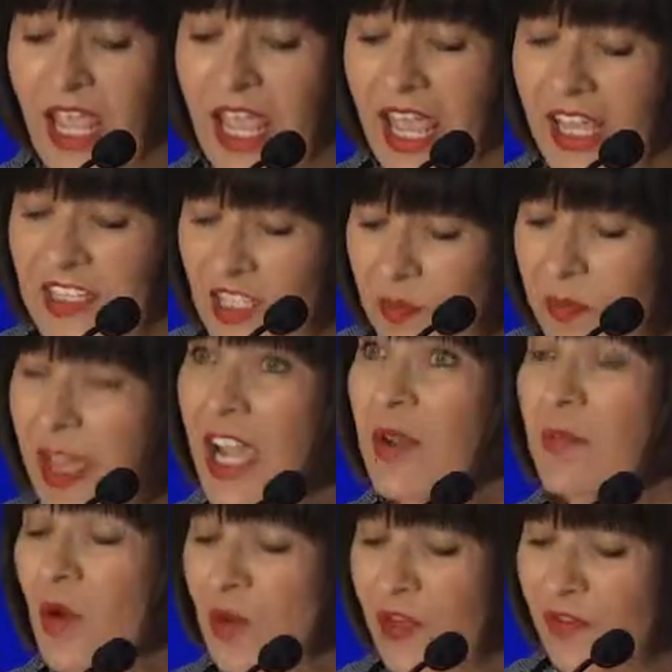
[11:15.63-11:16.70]
As the
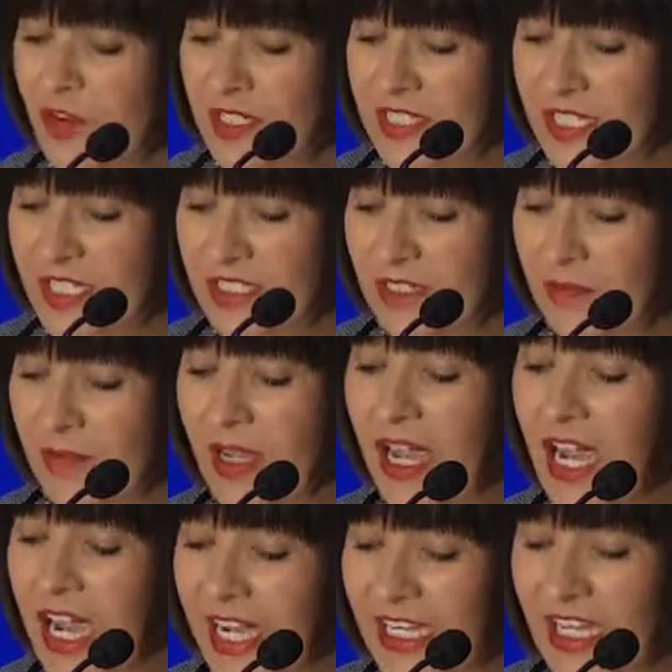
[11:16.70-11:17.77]
backbone of our system,
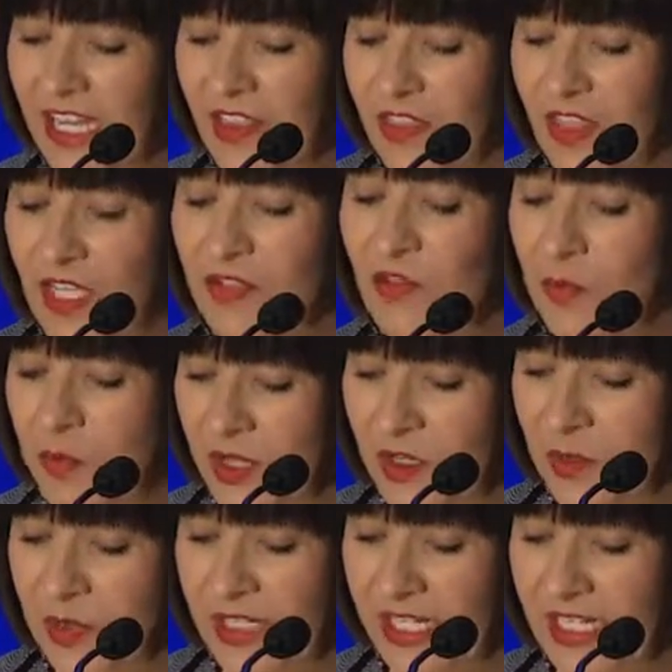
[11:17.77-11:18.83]
I can't think of a better
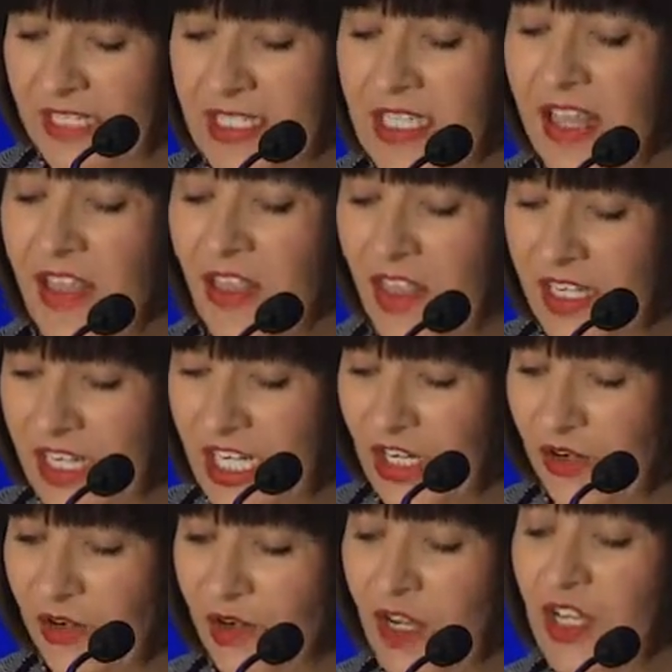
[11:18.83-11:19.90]
place than
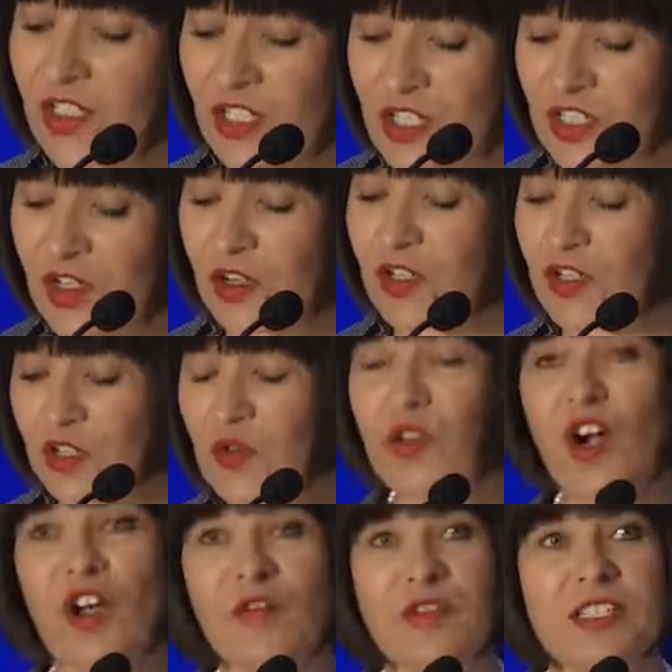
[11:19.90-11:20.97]
here to start a new
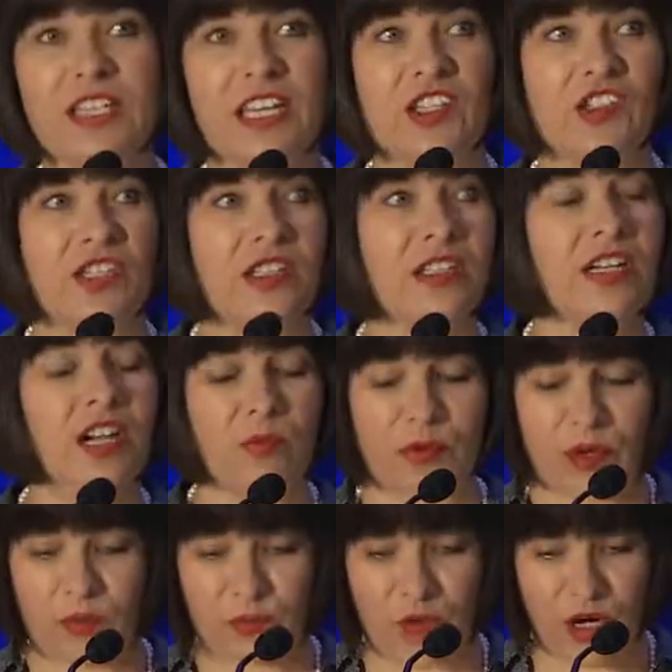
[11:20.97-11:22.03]
conversation
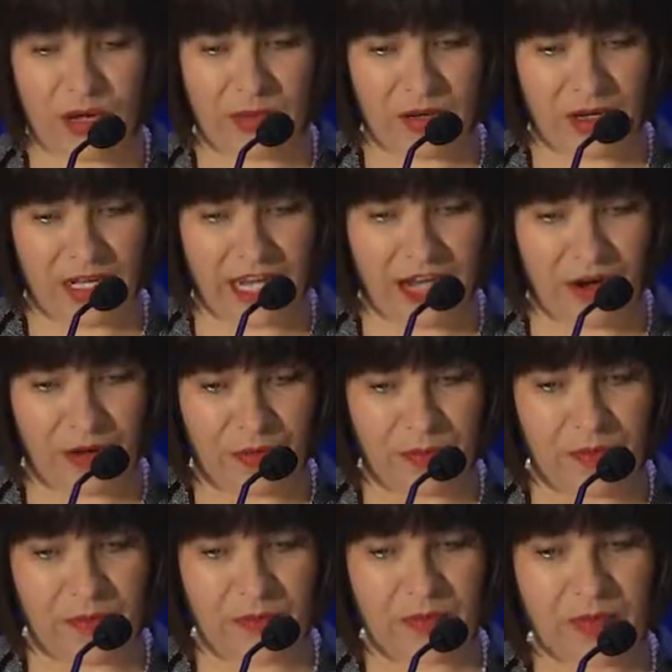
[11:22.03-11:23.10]
about primary care.
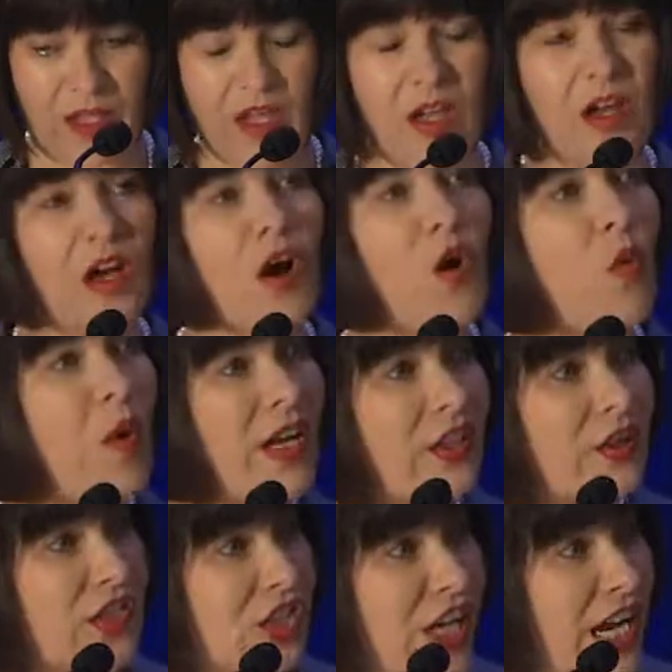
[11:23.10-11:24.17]
While
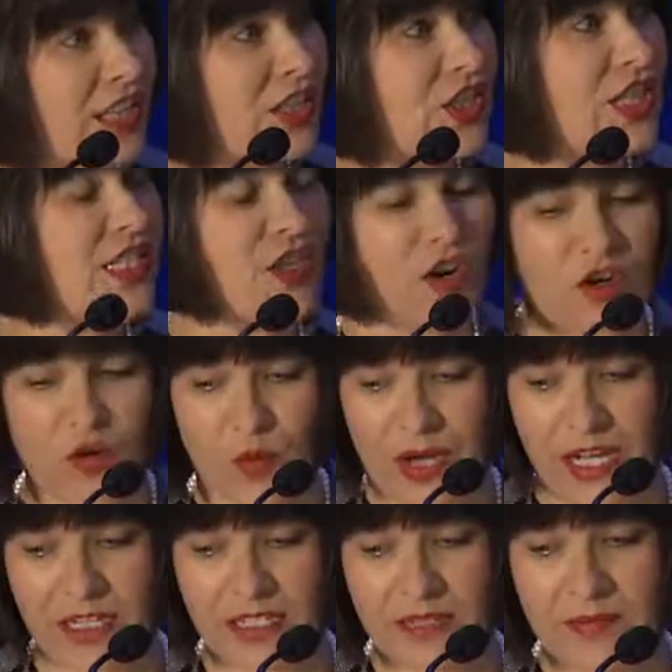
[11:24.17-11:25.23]
our challenges are
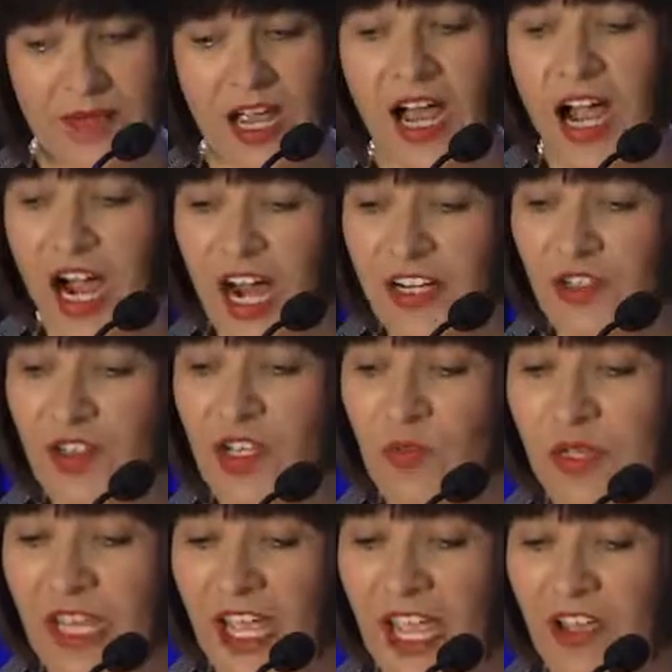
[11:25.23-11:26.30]
great, I know that
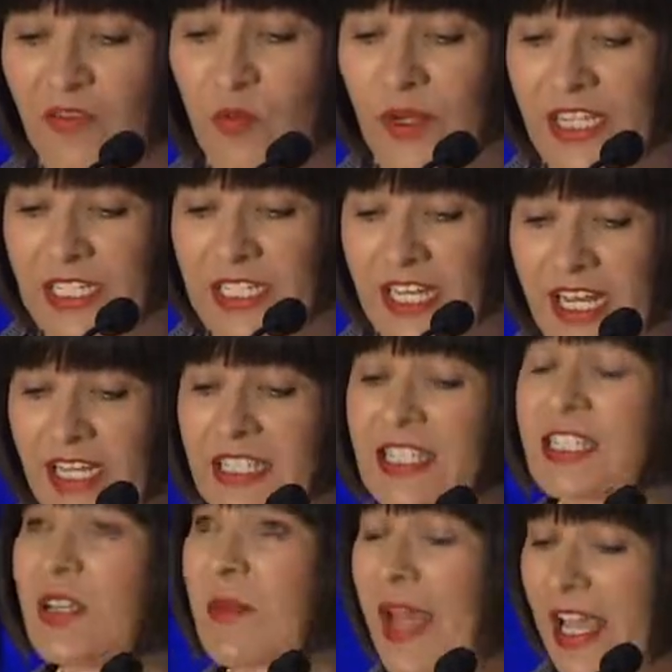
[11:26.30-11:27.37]
we have what it takes
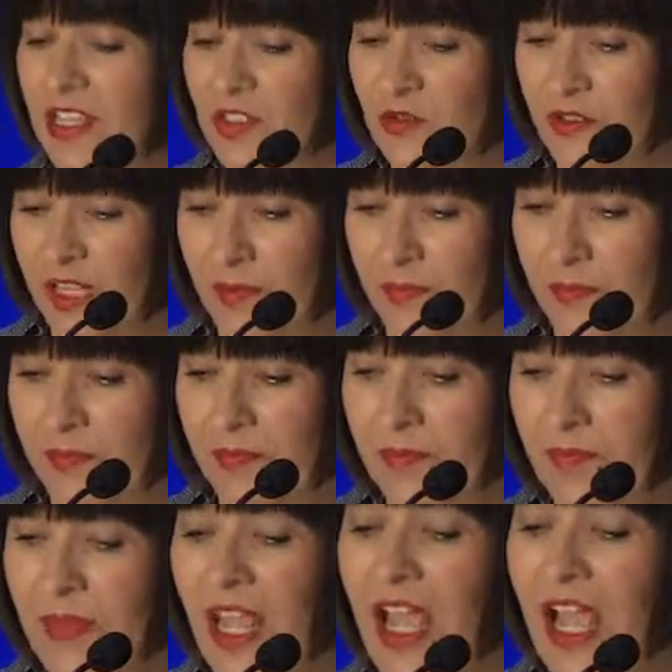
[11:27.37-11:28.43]
to master them.
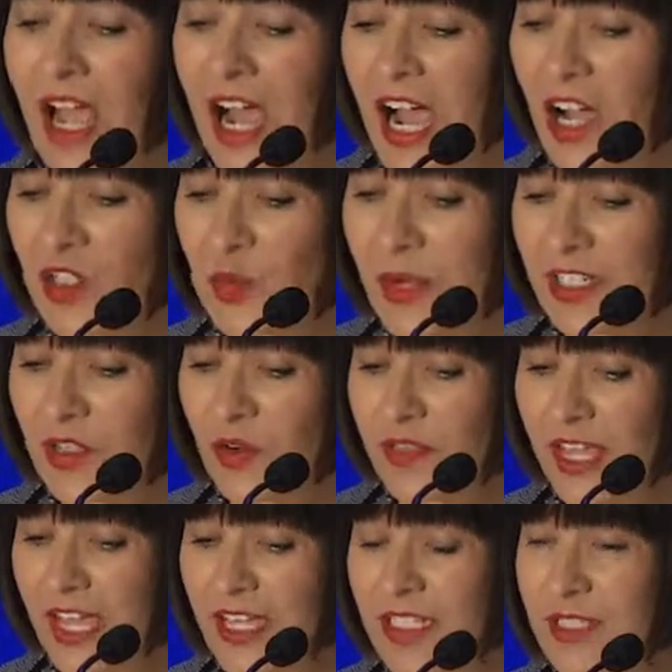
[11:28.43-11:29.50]
How do I know
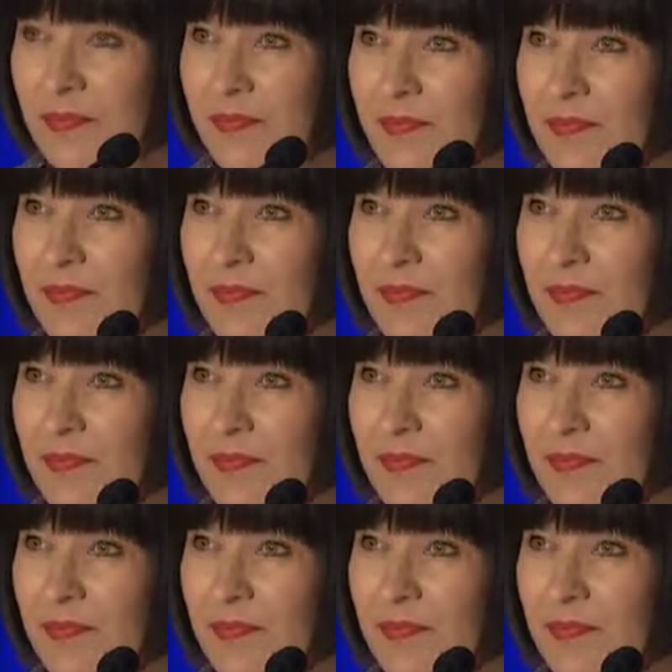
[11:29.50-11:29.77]
that?